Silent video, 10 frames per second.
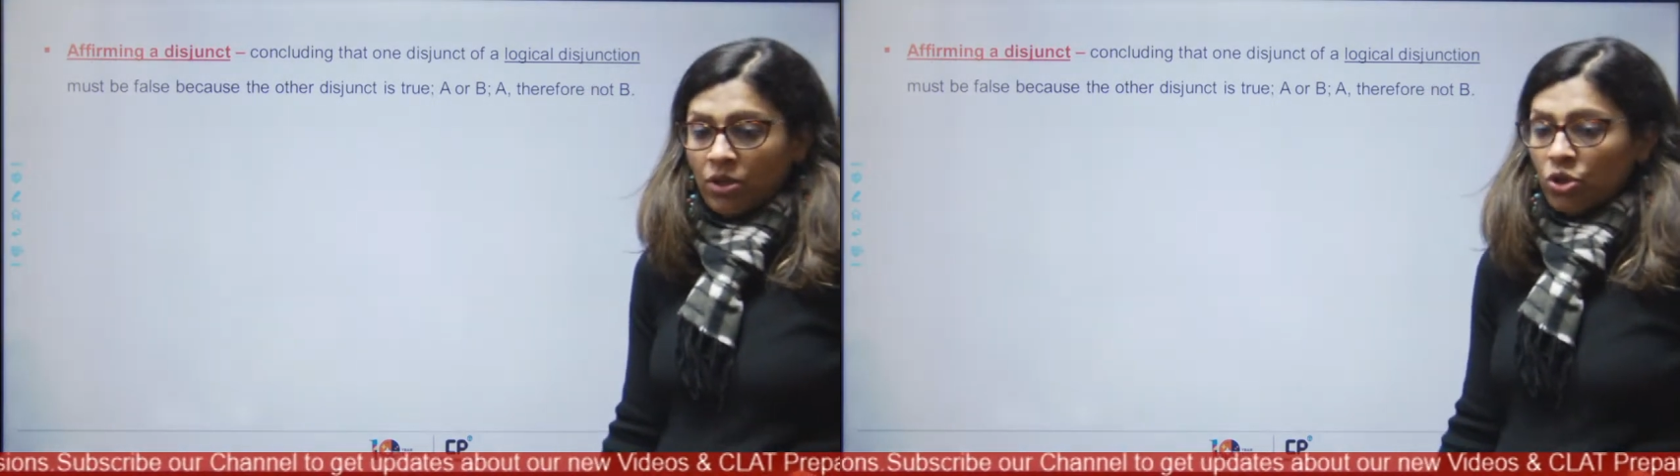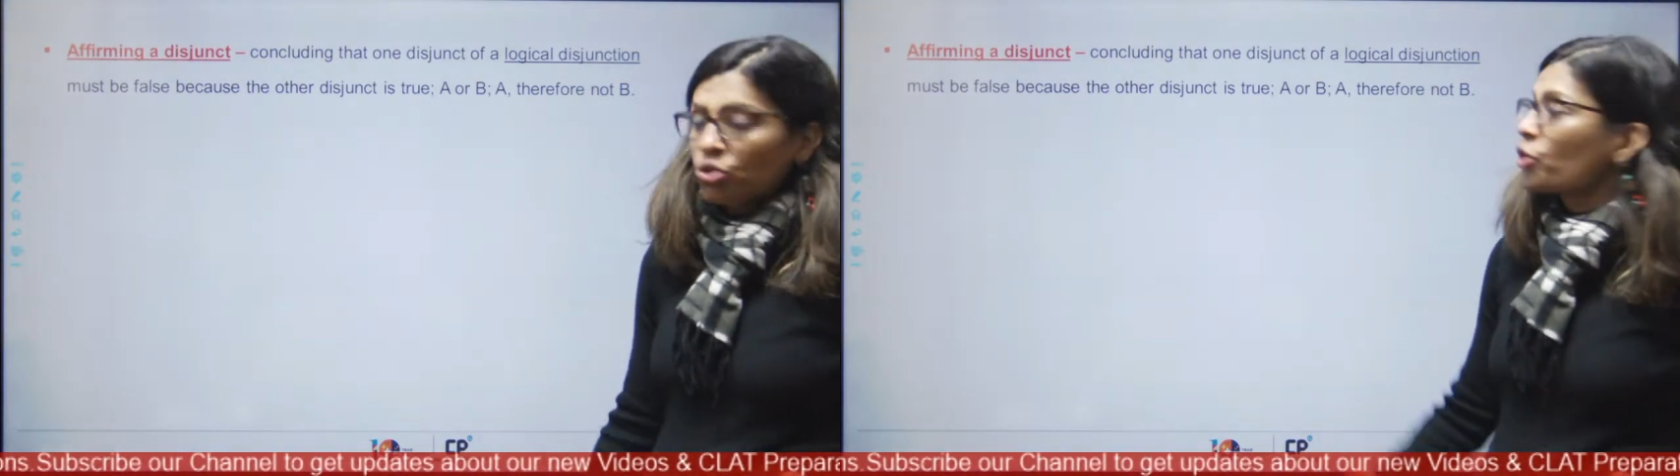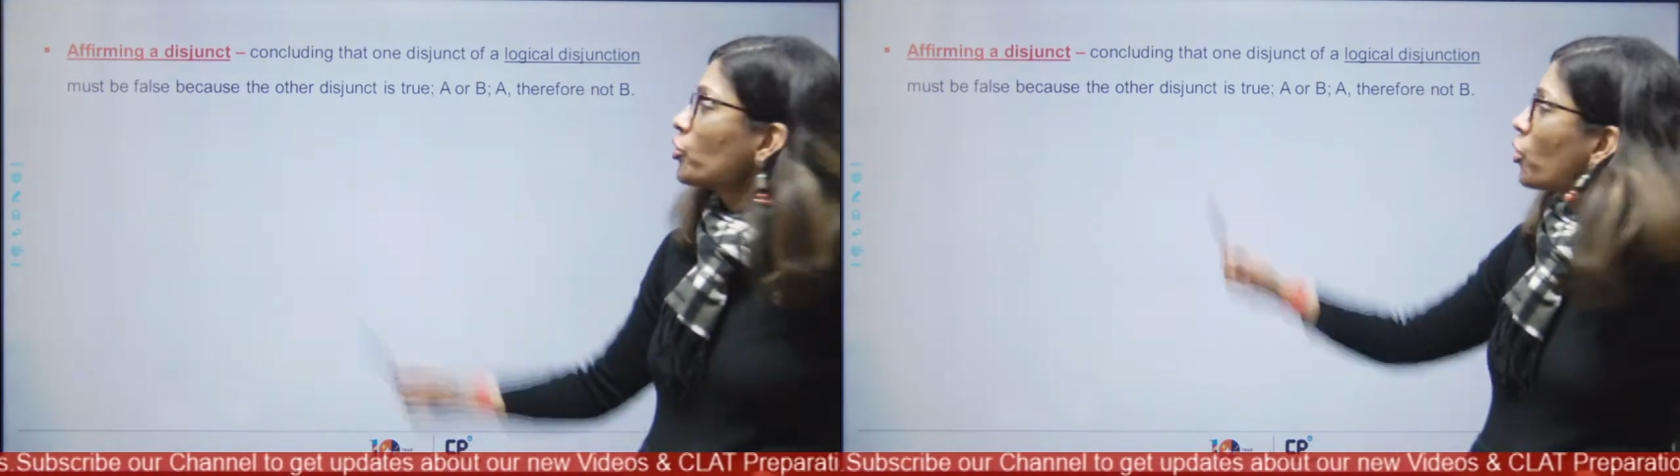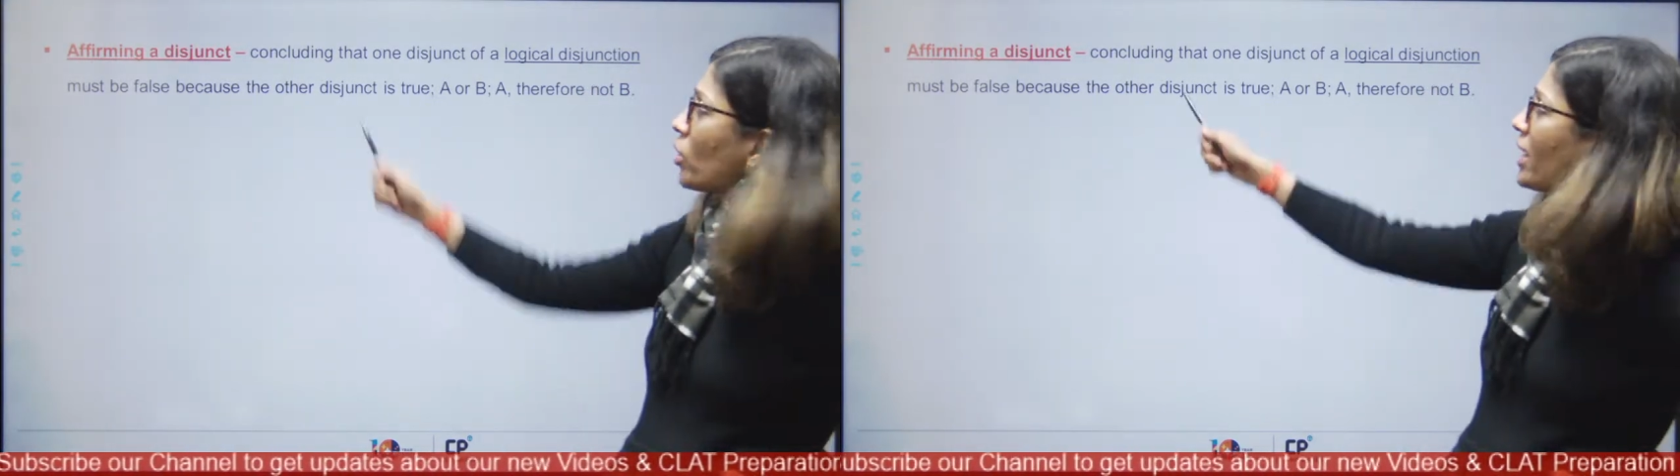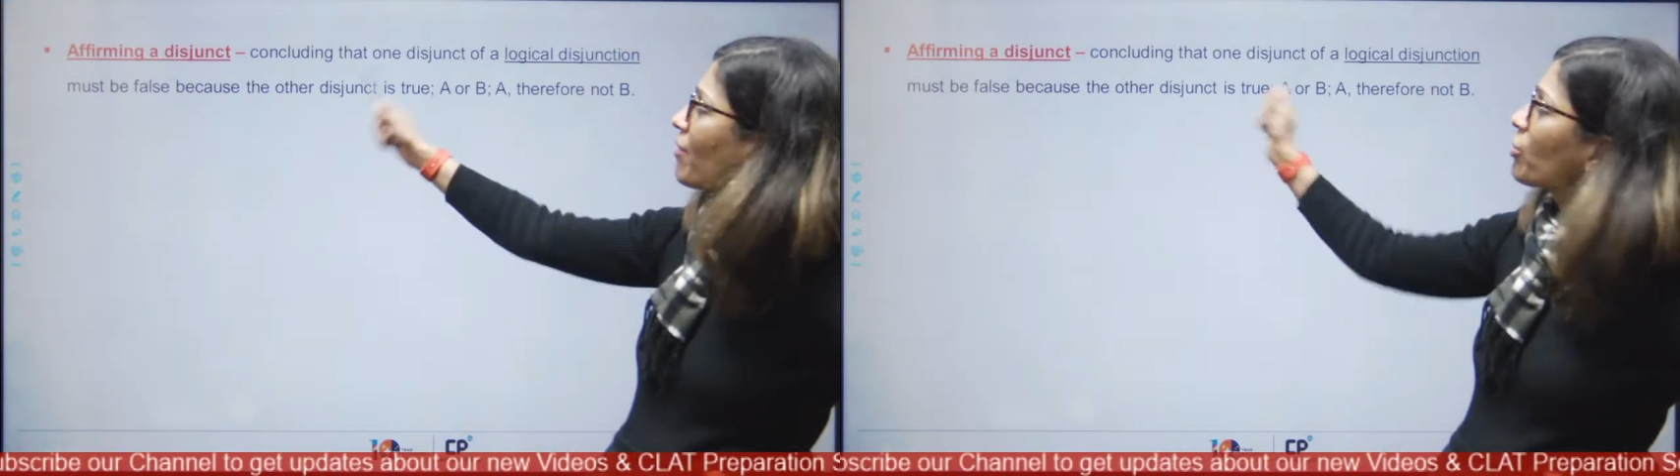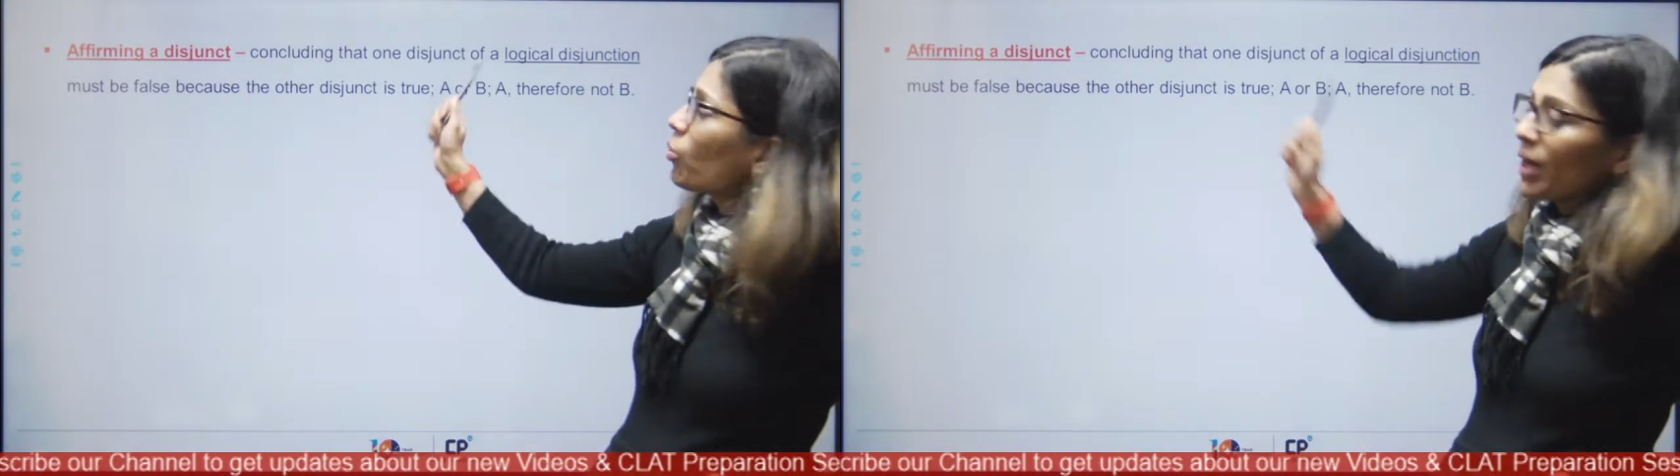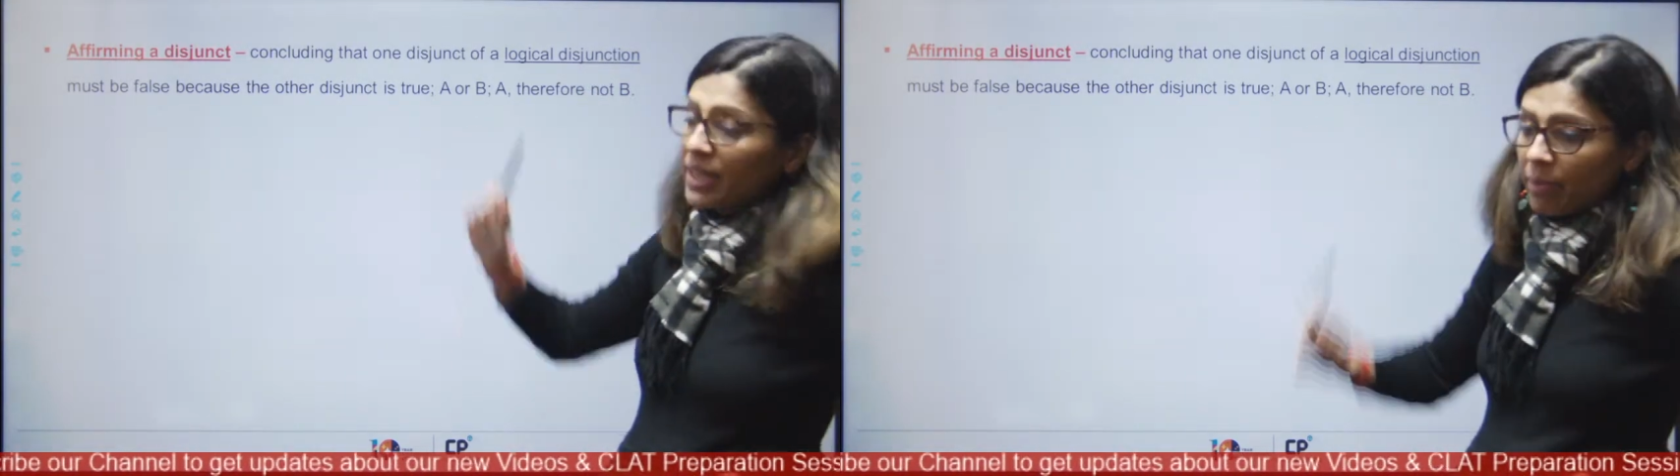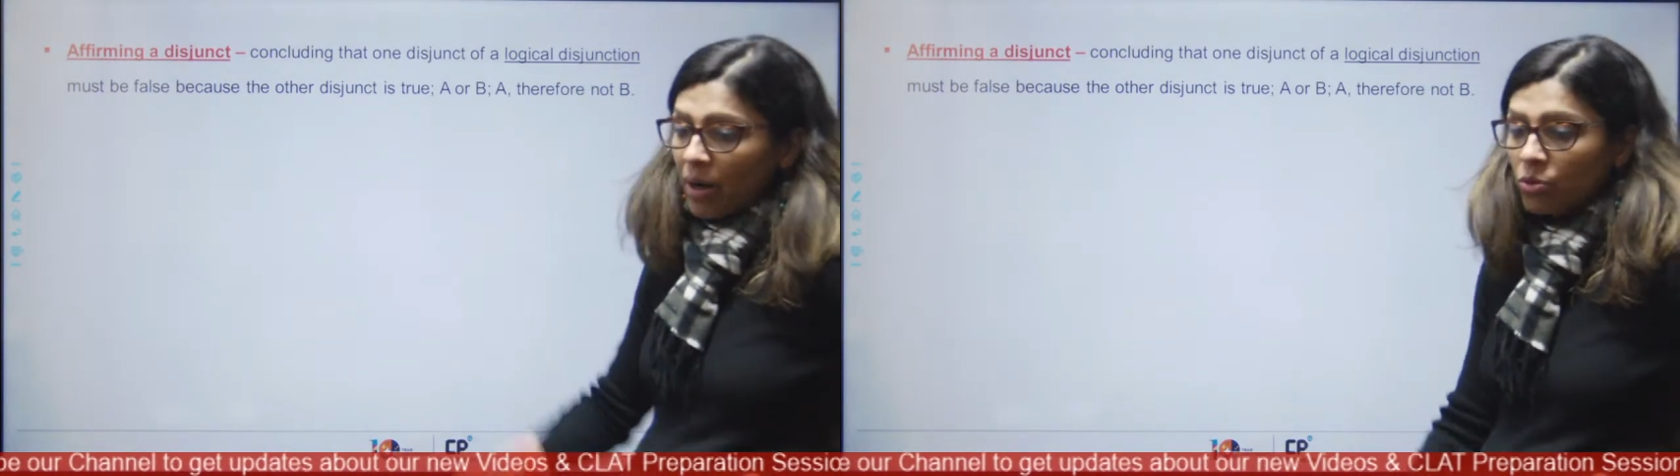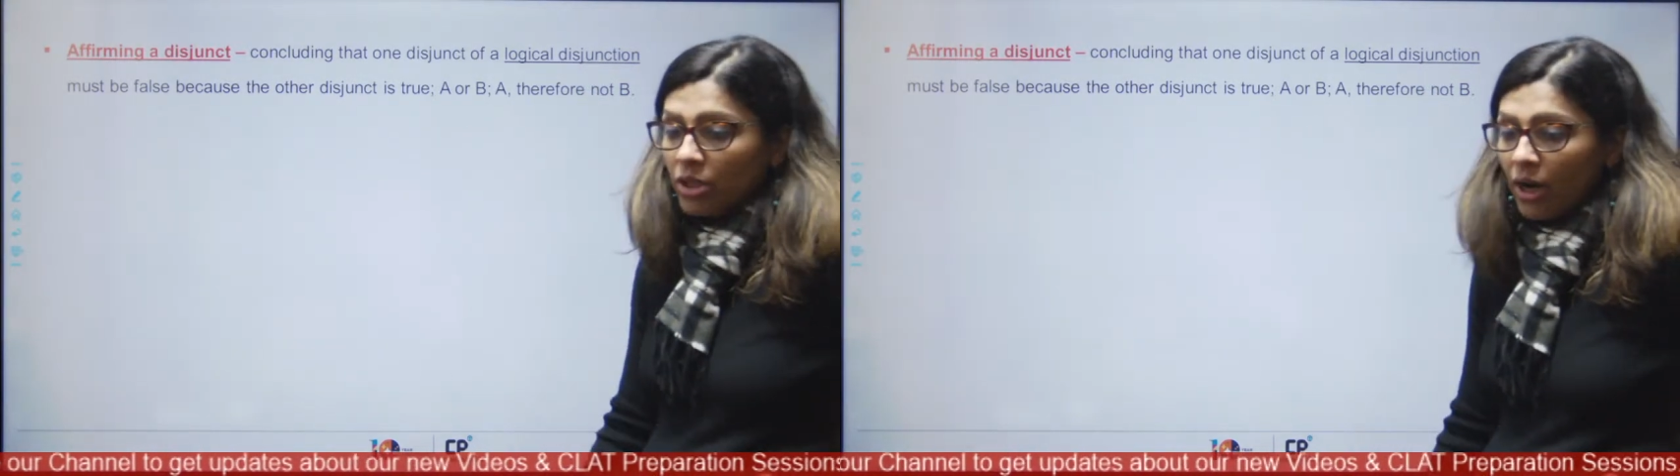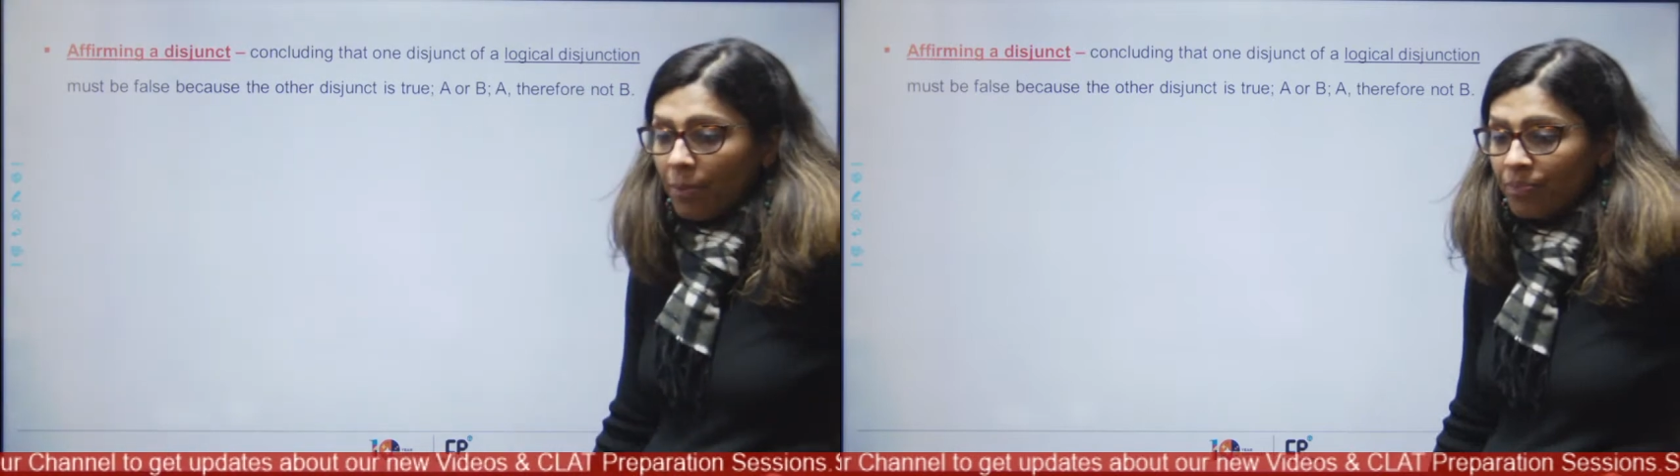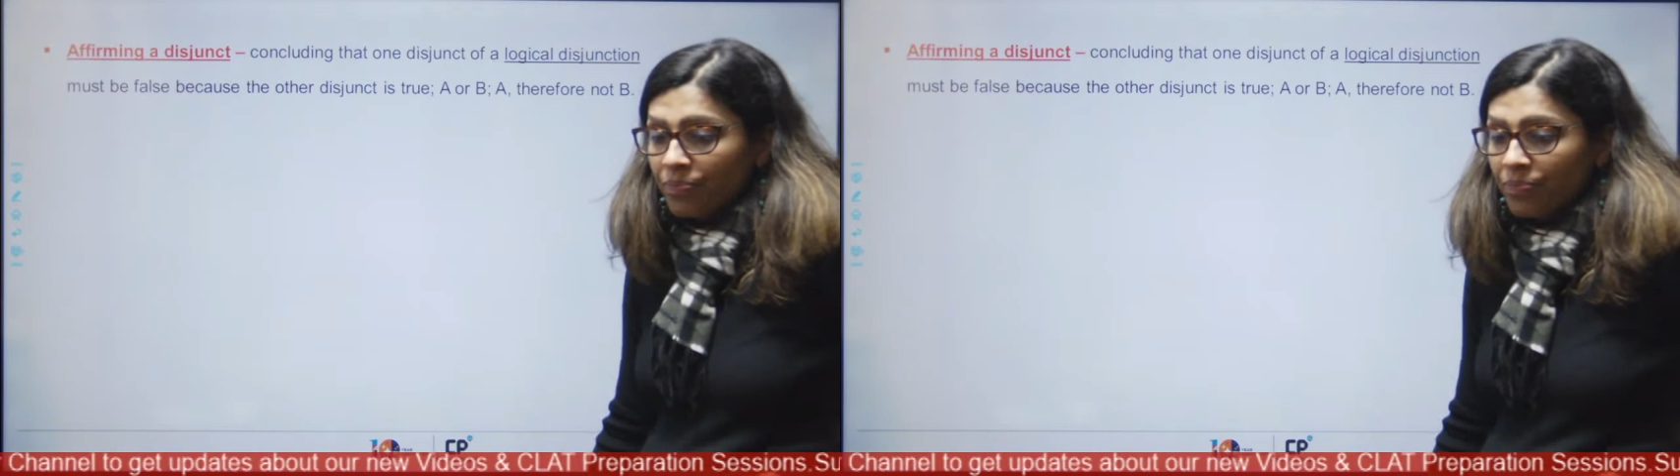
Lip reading: So you don't have to worry about the